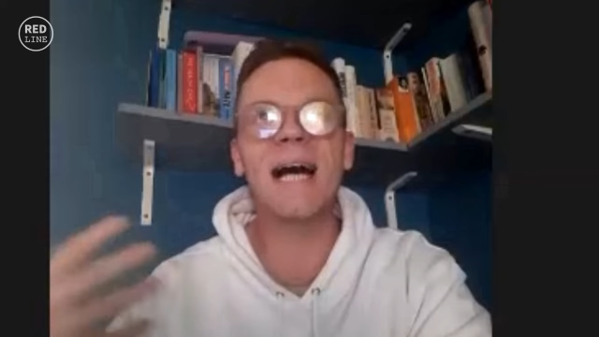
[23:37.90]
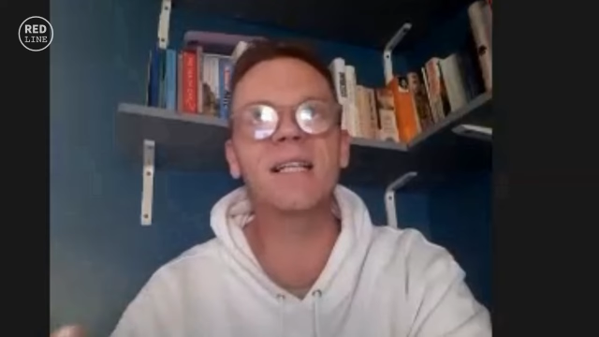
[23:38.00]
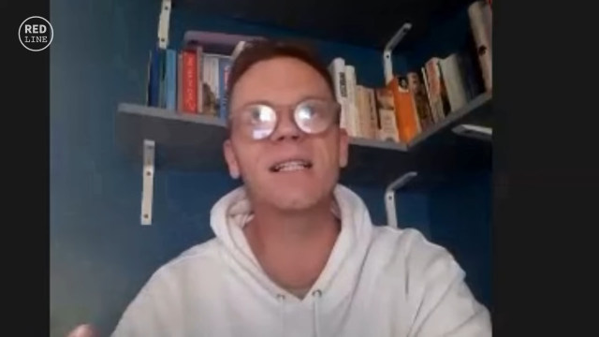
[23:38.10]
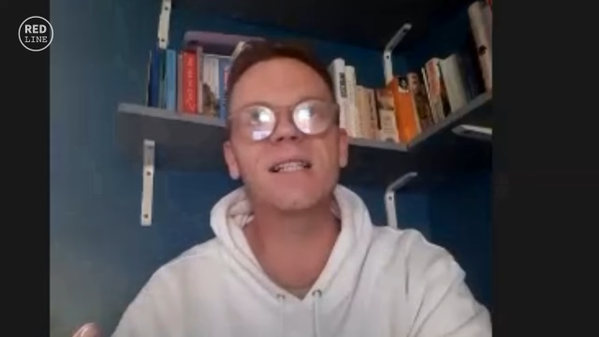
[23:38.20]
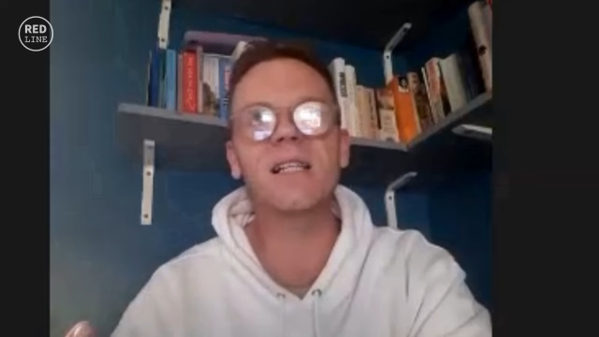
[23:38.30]

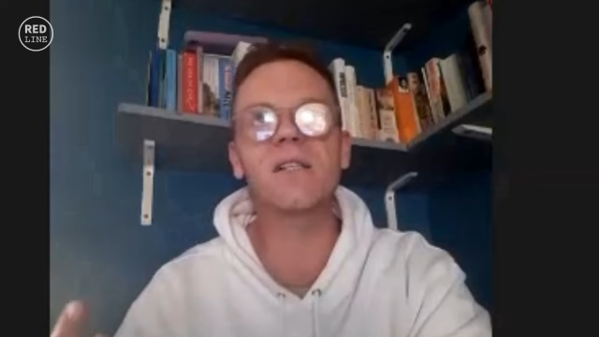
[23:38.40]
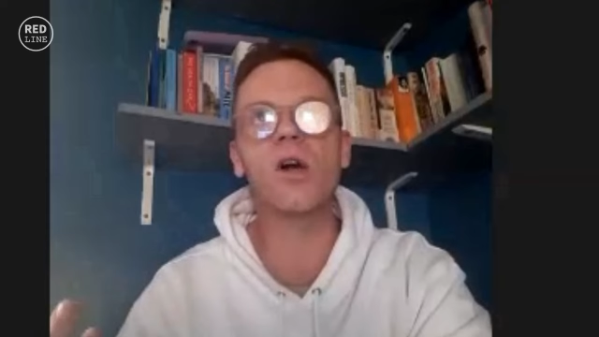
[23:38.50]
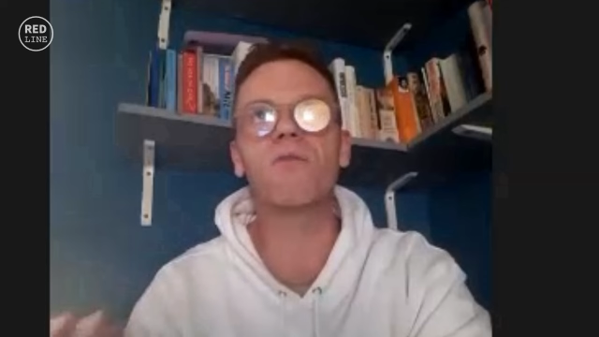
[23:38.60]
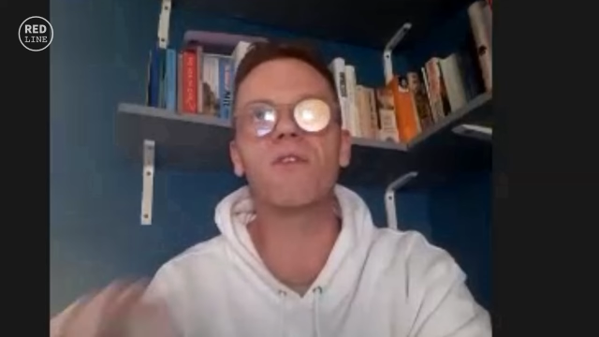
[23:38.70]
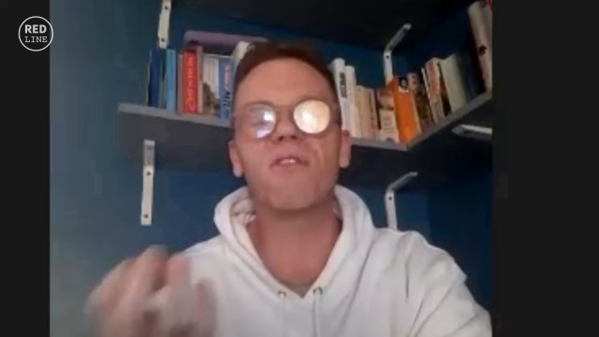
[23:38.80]

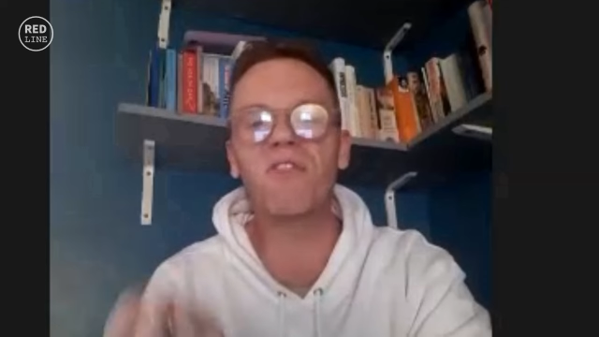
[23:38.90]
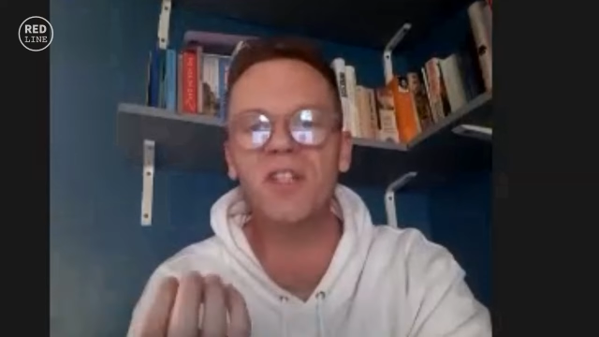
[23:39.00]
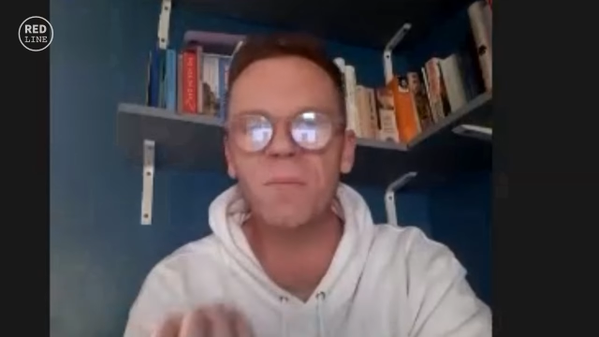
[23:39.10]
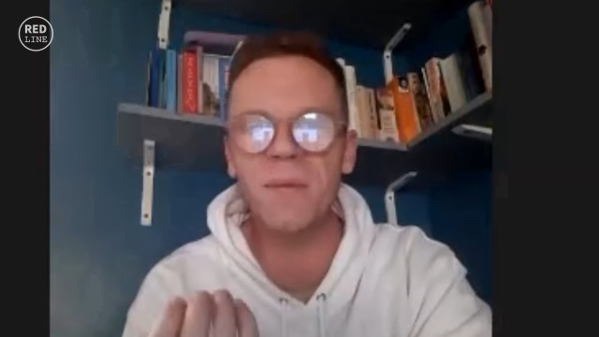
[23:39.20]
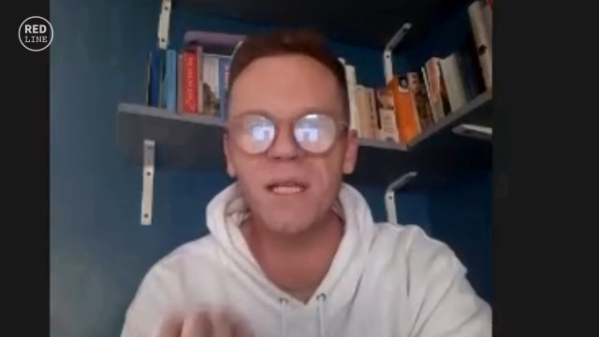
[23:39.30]
analysis of the
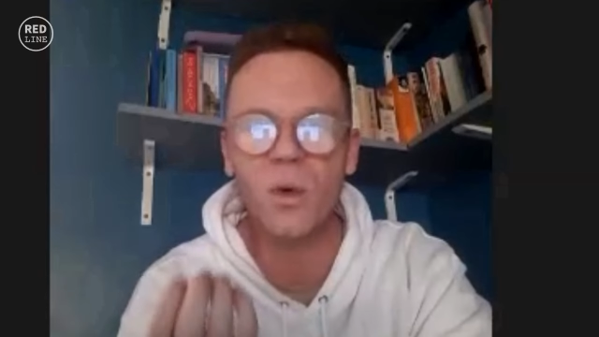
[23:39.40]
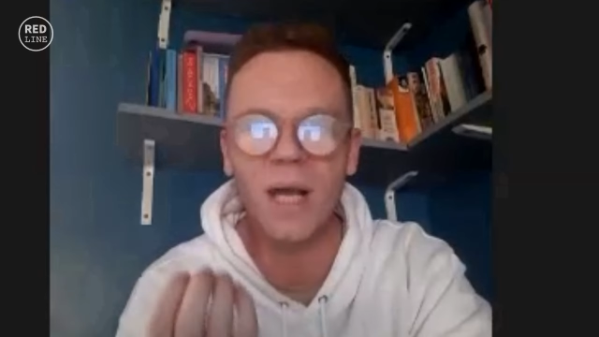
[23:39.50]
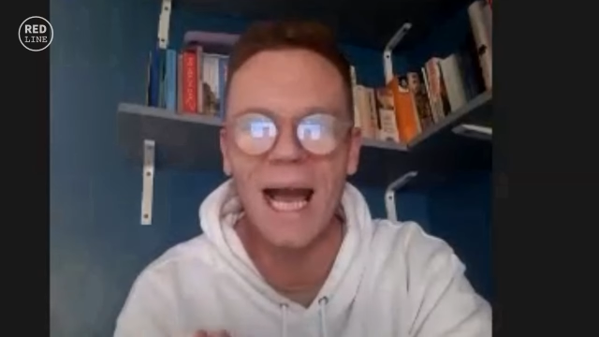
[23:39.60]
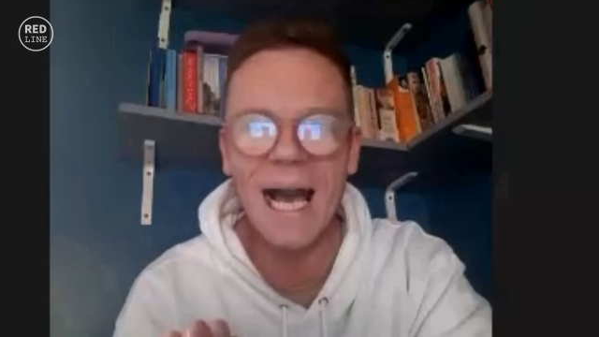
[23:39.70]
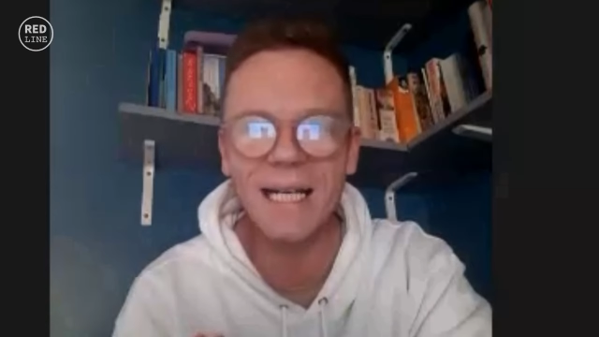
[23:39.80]
fundamental
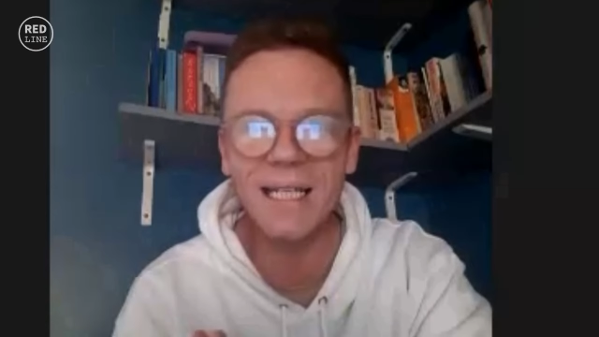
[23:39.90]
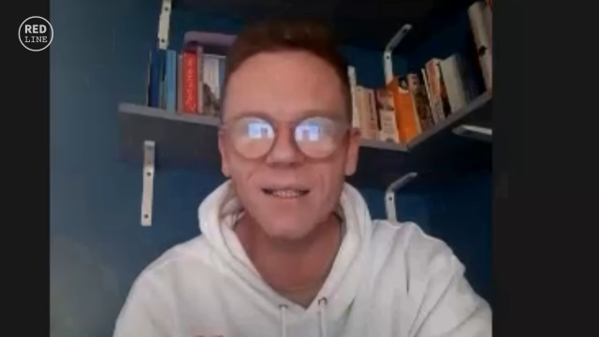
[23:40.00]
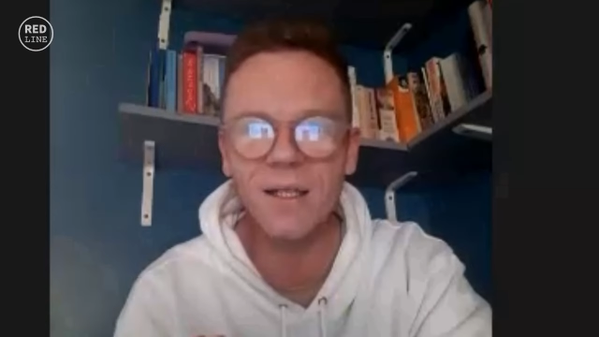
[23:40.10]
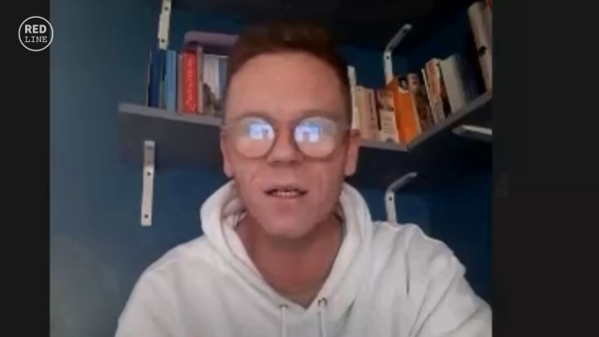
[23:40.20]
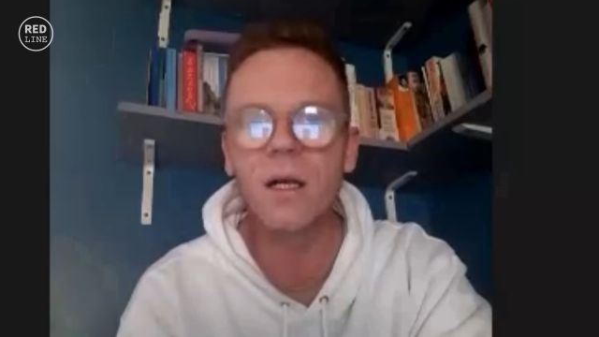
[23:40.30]

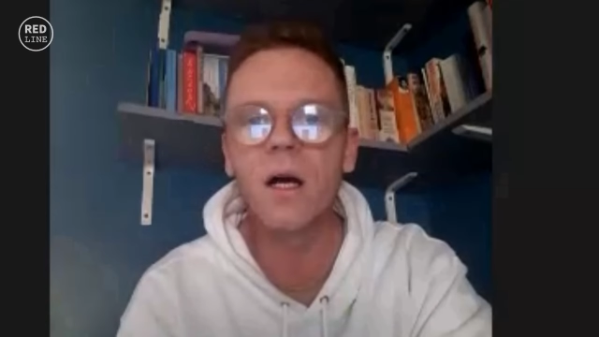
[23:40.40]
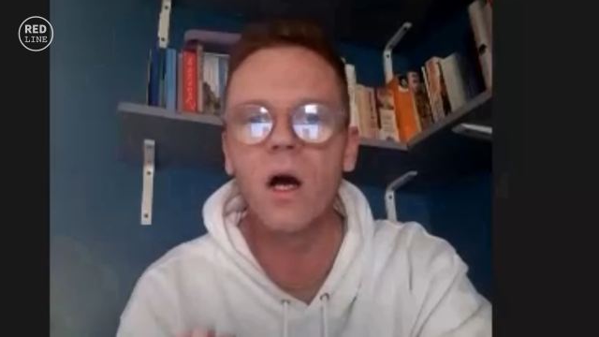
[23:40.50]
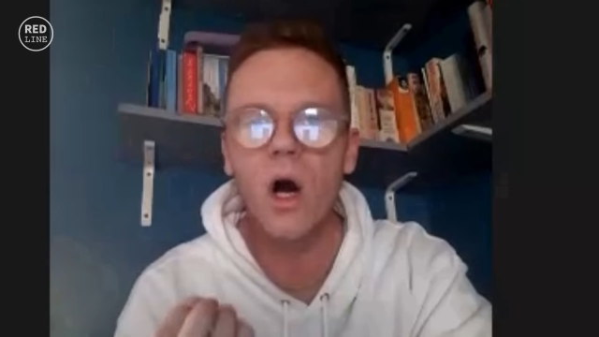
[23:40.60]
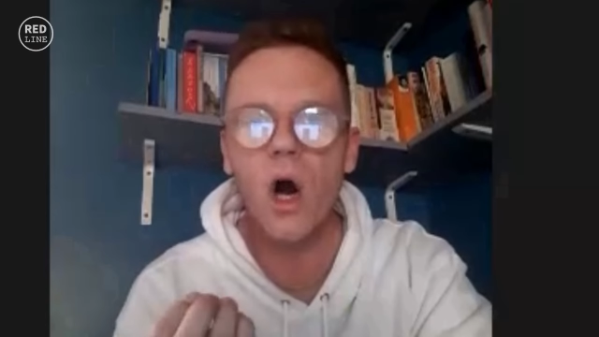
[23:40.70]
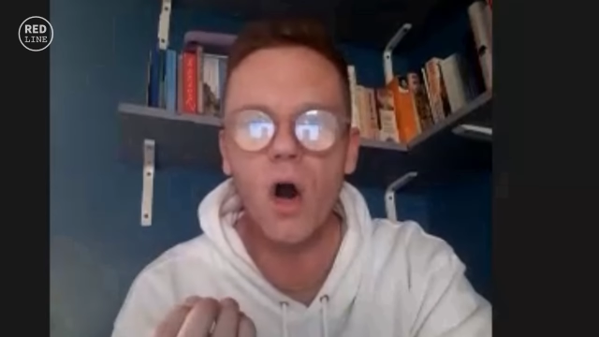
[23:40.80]
character
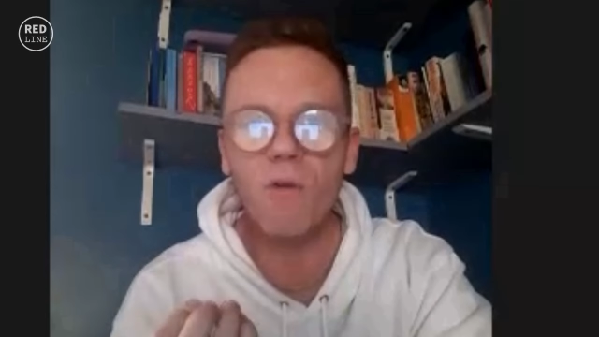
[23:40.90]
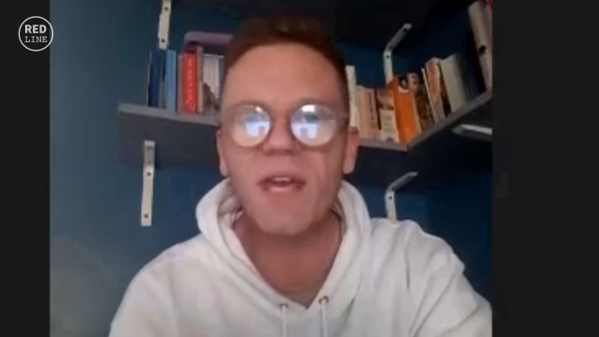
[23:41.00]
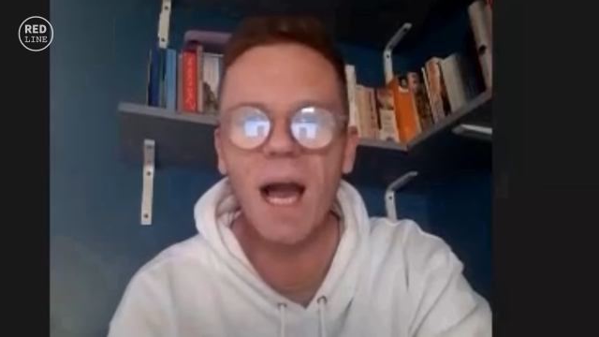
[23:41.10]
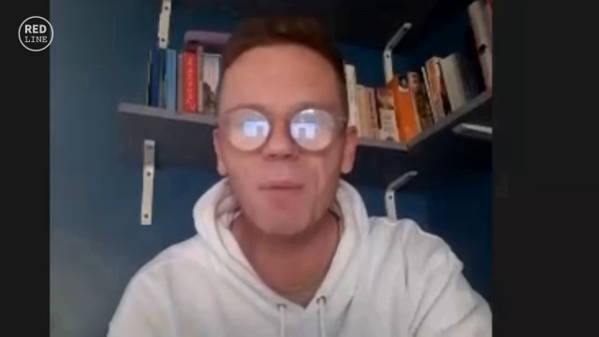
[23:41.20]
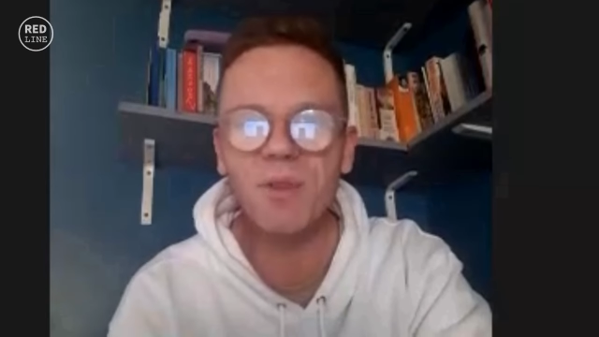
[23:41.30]

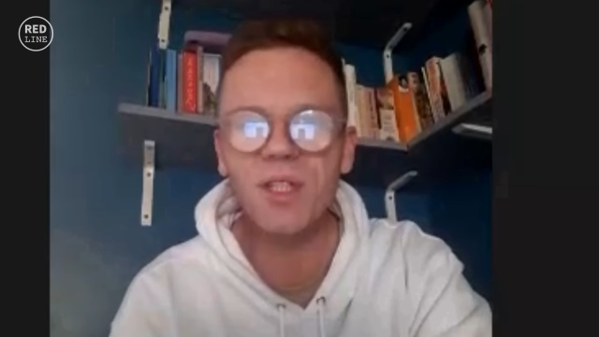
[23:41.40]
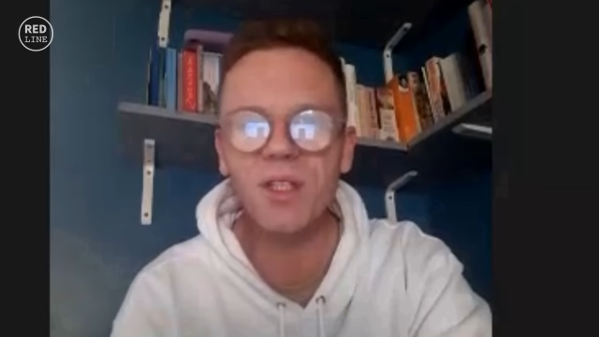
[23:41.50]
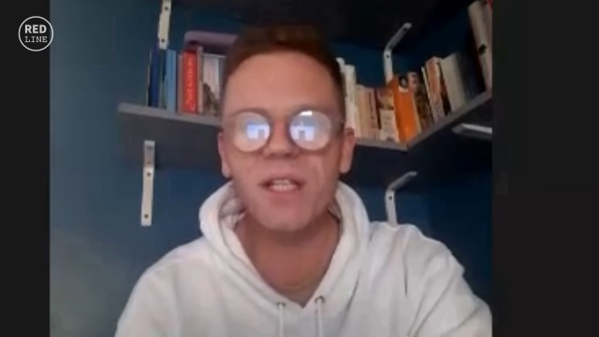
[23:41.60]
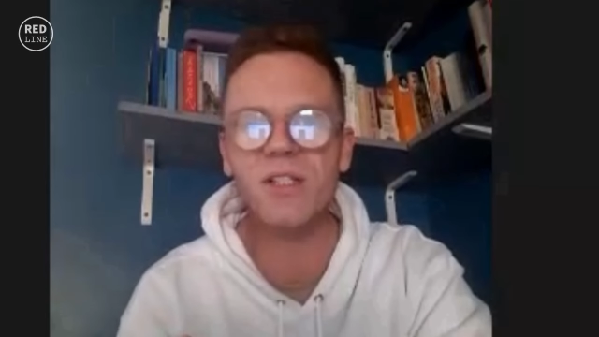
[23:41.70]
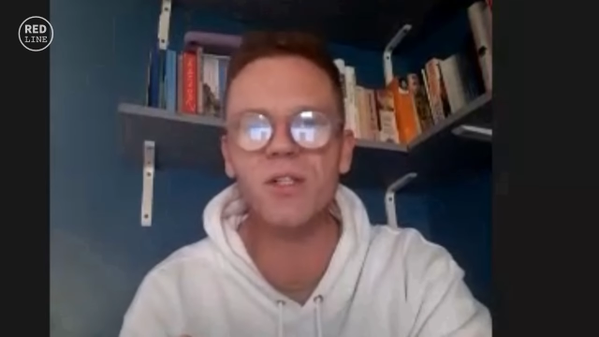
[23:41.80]
of
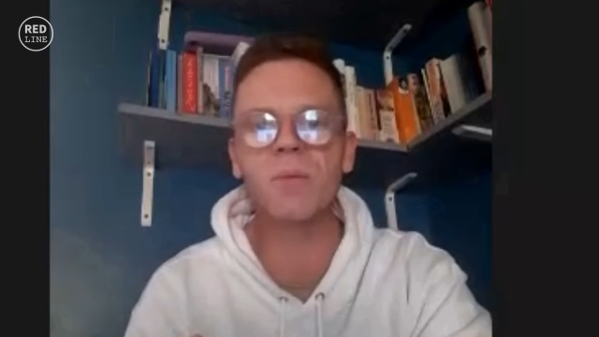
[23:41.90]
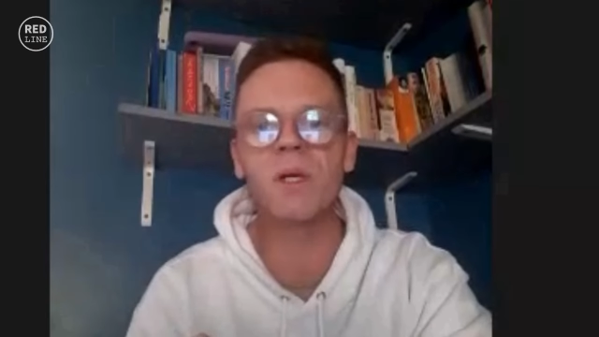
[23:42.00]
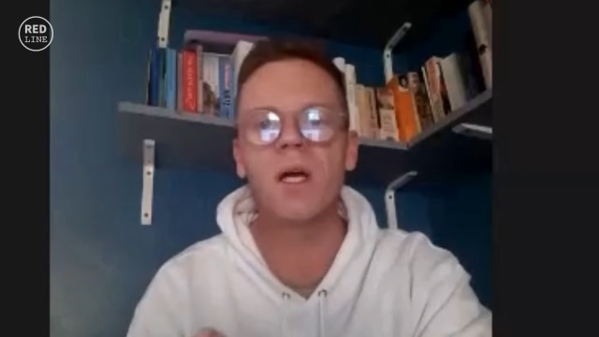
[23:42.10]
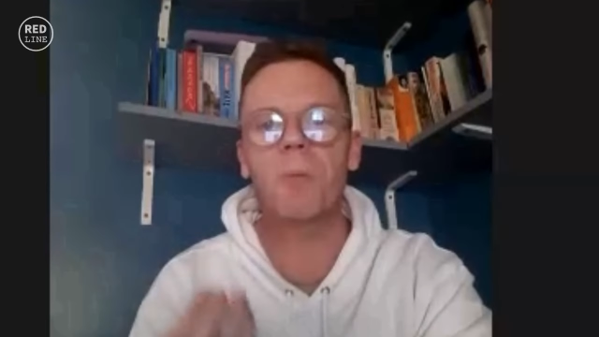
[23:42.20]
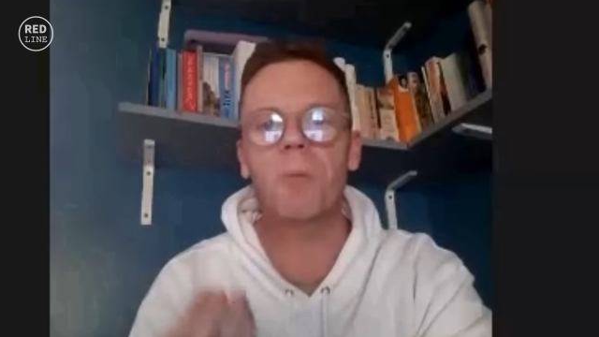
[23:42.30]
capitalism,